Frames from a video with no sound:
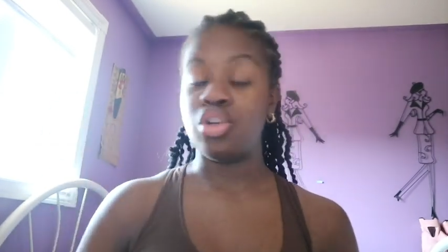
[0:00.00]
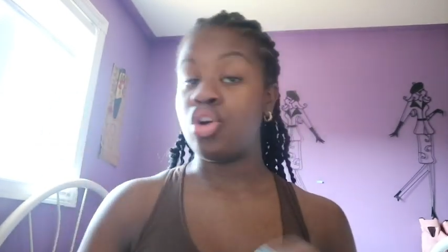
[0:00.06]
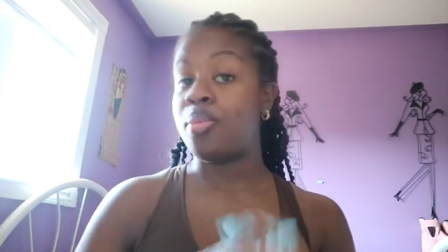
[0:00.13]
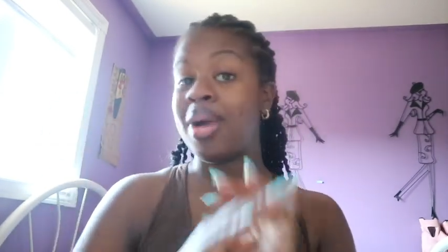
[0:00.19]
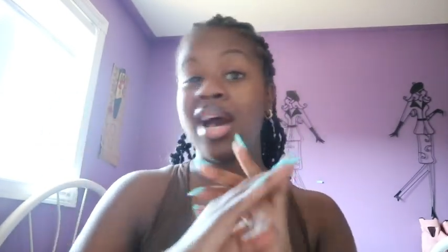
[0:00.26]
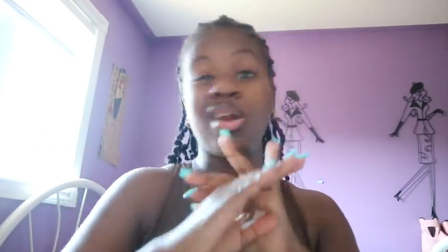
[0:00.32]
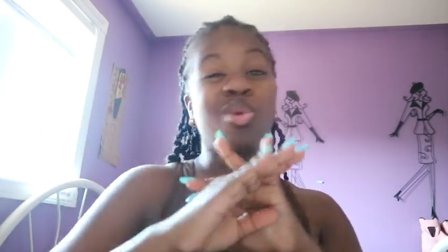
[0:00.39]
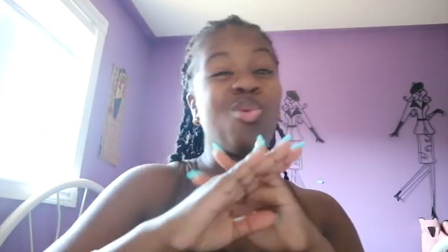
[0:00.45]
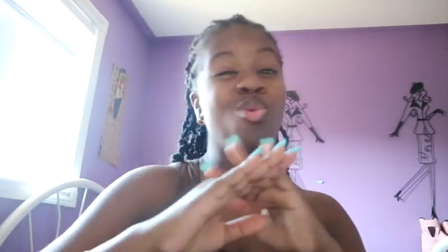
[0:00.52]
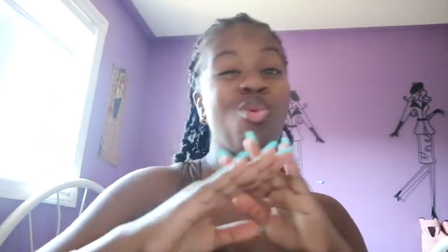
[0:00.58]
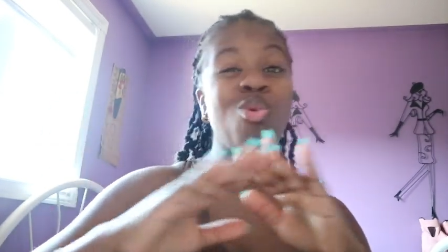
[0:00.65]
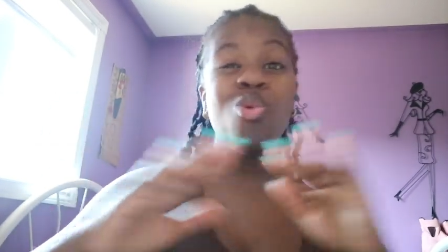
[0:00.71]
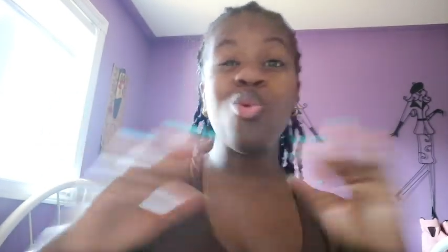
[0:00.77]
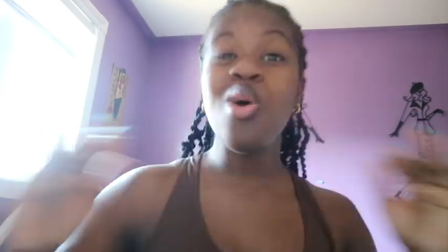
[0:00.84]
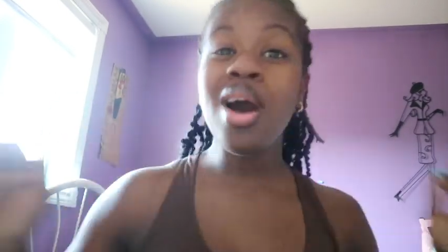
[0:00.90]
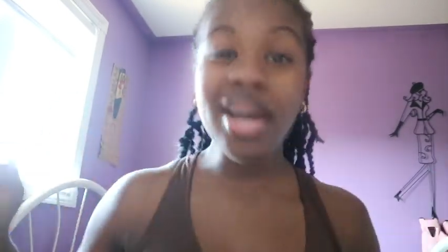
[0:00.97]
no matter
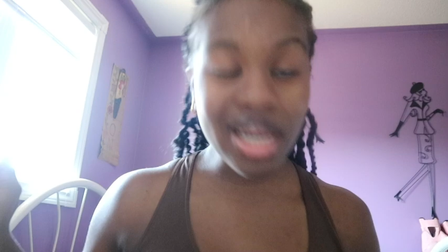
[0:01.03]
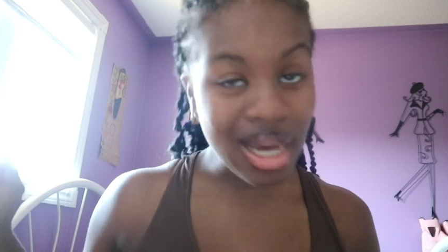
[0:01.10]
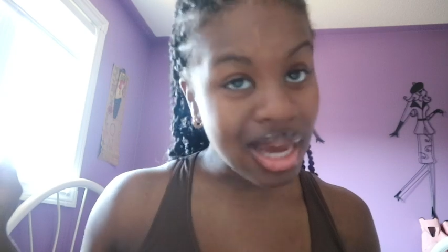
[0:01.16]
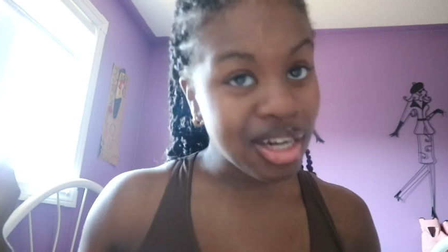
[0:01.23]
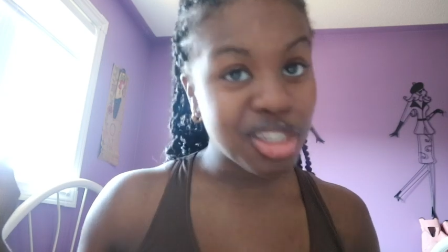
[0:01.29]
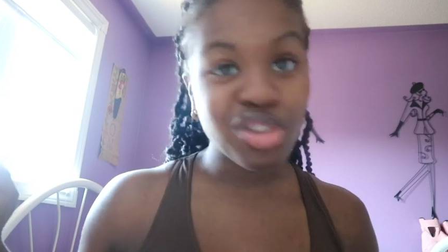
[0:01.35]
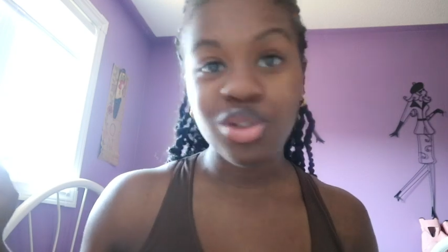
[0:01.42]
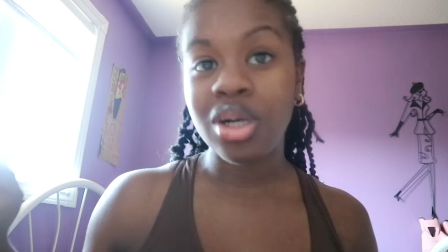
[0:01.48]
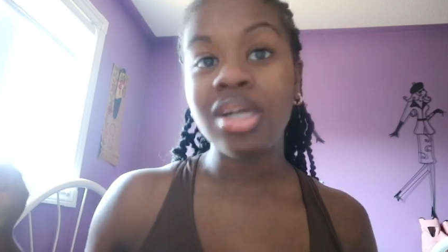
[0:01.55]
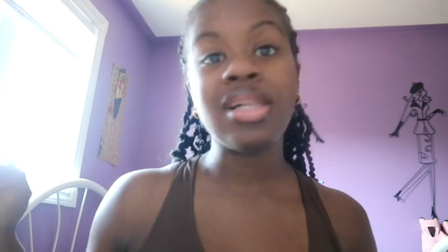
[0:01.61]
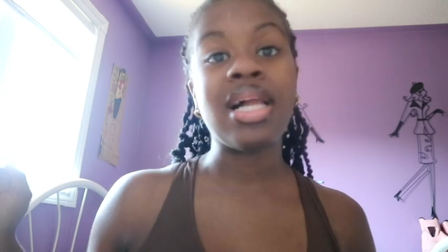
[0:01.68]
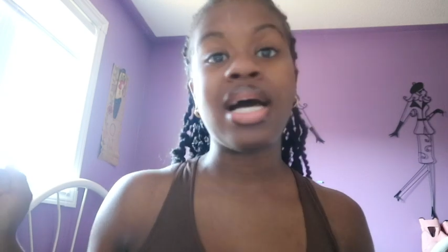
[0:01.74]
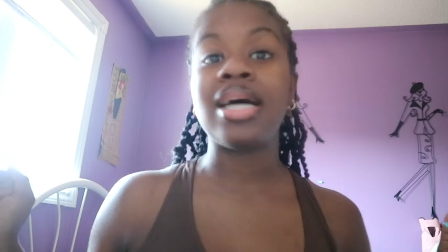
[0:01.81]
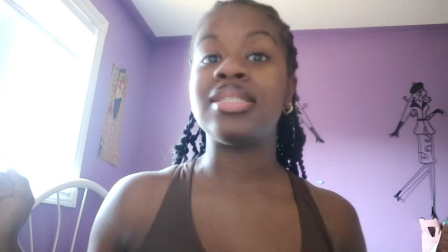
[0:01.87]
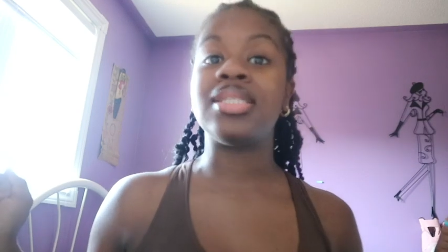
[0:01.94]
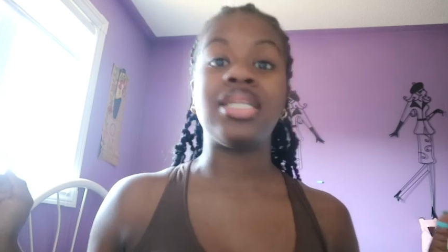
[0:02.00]
what kind of drug
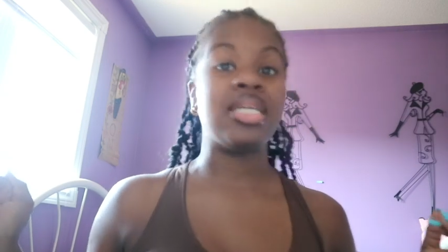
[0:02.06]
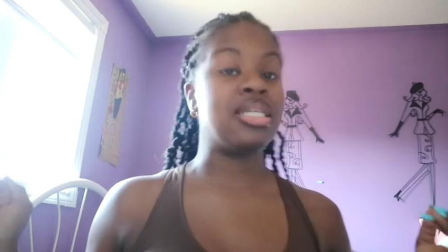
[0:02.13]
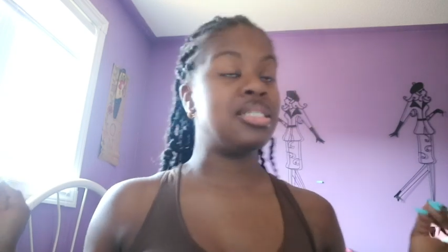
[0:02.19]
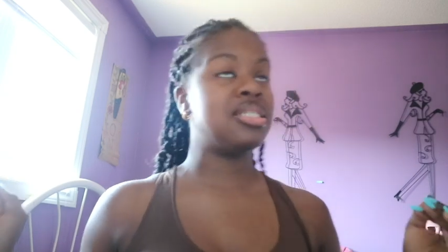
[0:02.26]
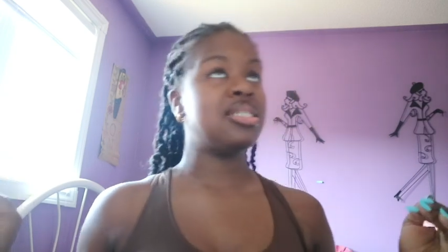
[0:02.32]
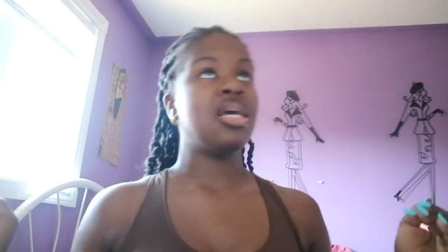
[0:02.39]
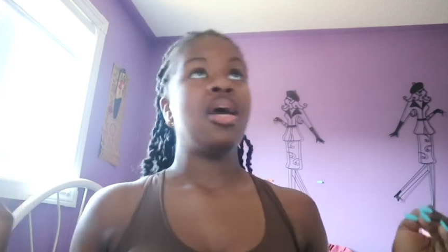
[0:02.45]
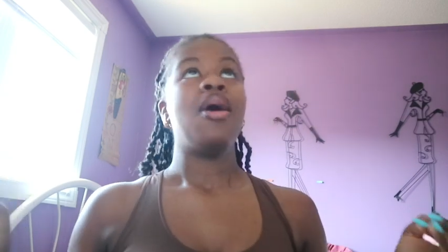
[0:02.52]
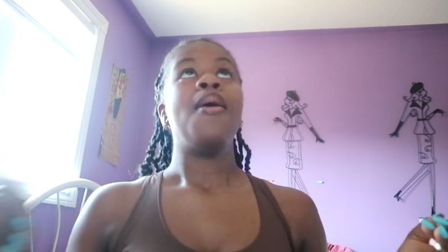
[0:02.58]
class it is,